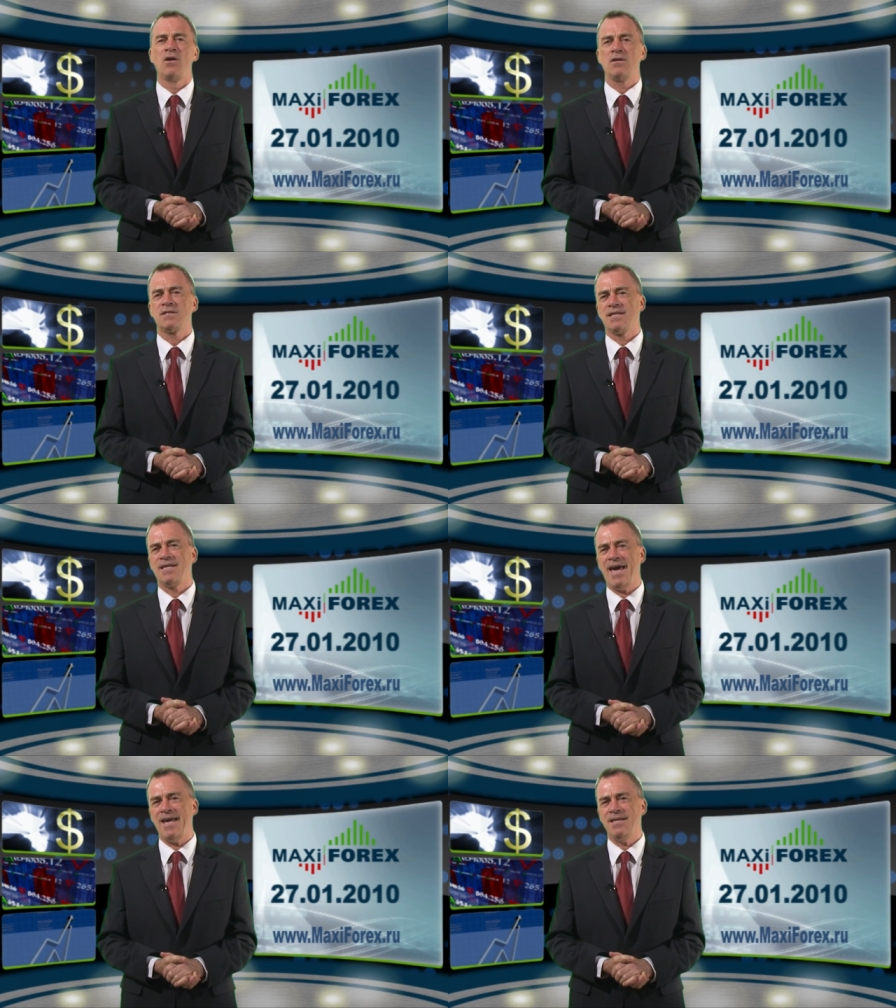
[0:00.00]
lost
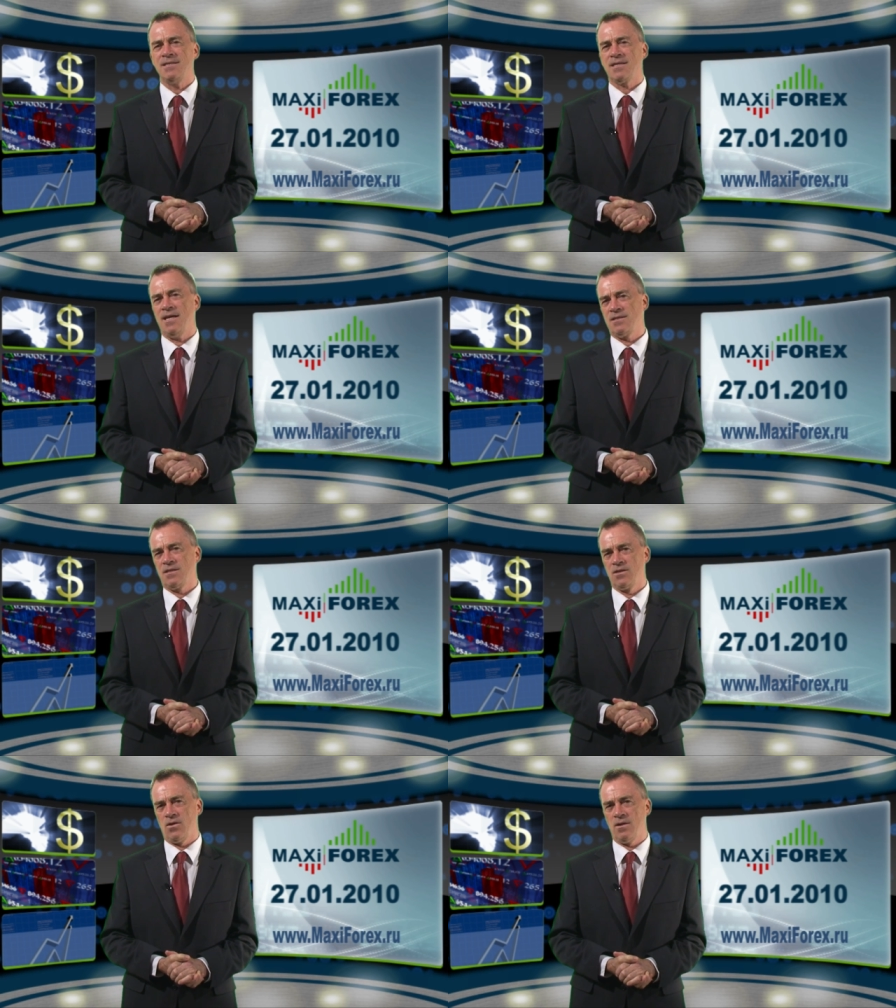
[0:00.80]
gains against
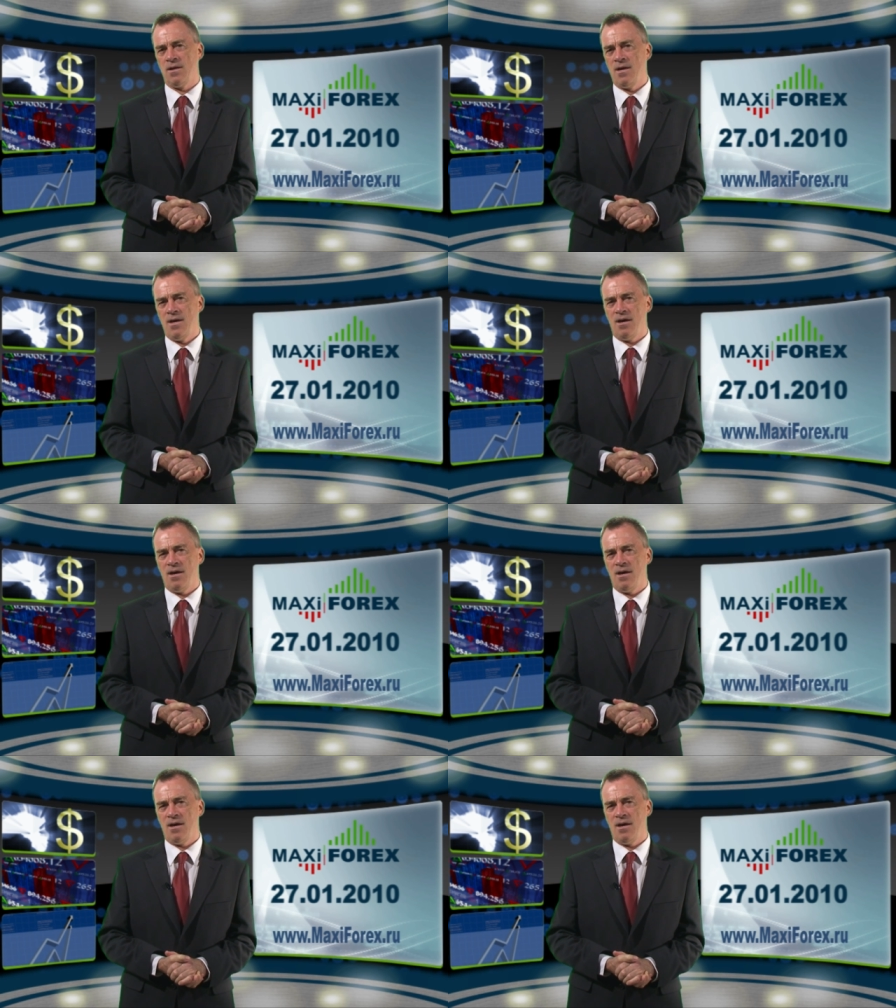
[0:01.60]
the dollar,